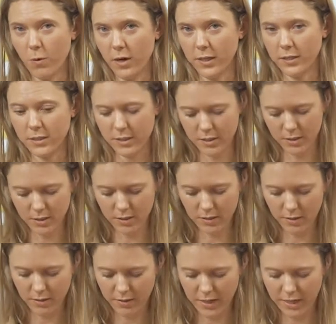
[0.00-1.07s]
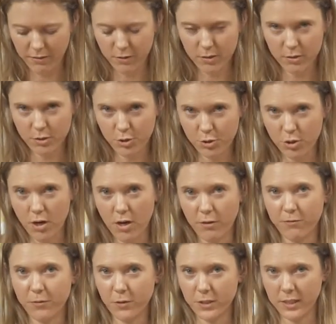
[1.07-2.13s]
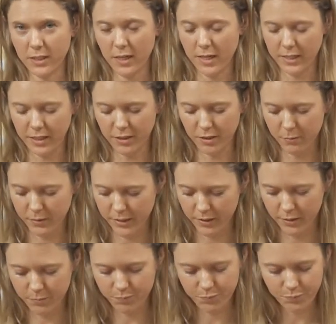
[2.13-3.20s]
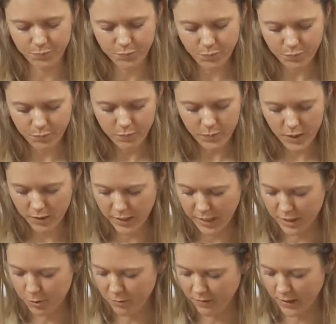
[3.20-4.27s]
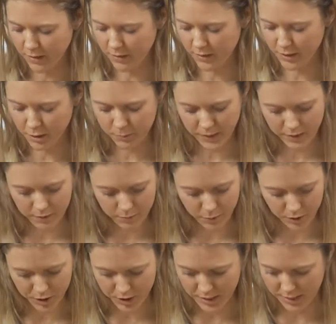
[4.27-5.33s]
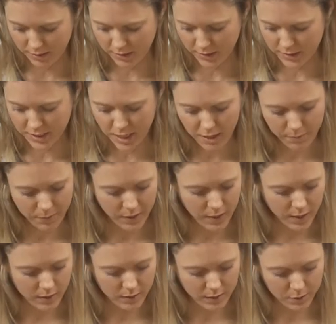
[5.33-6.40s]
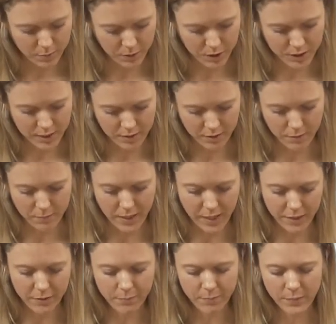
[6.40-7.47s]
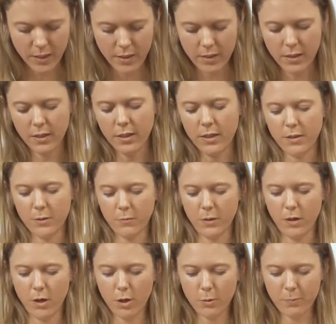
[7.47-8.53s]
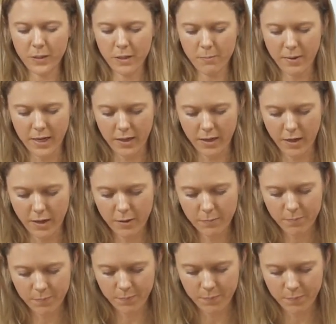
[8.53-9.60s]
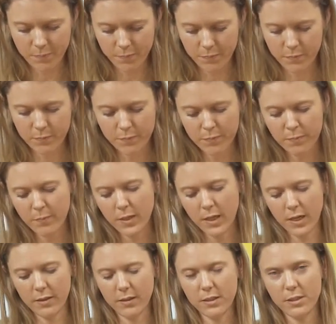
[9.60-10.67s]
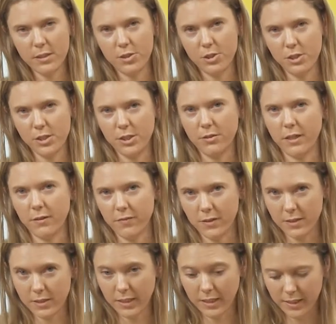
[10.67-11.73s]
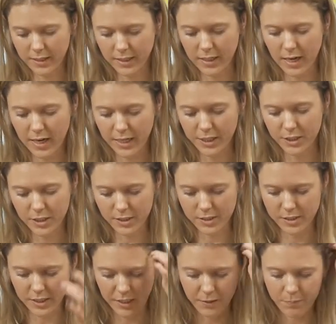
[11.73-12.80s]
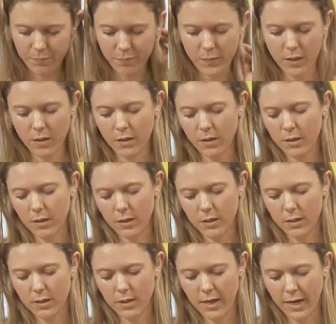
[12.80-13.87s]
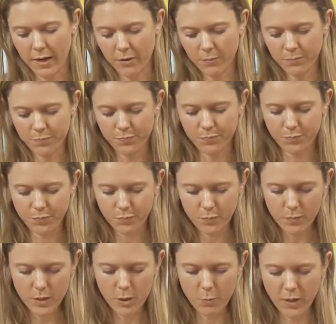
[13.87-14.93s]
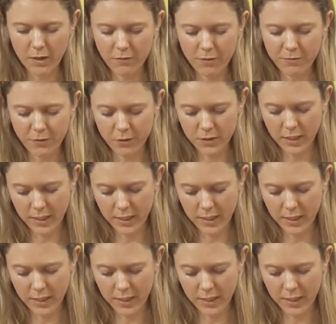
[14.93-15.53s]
want that strong folded line in the middle. Okay, so we've got a little bit pushed down on the top, a little push down on the bottom. Then we'll open it back up. And this is just to give us like a guide to see. Now, we have our fold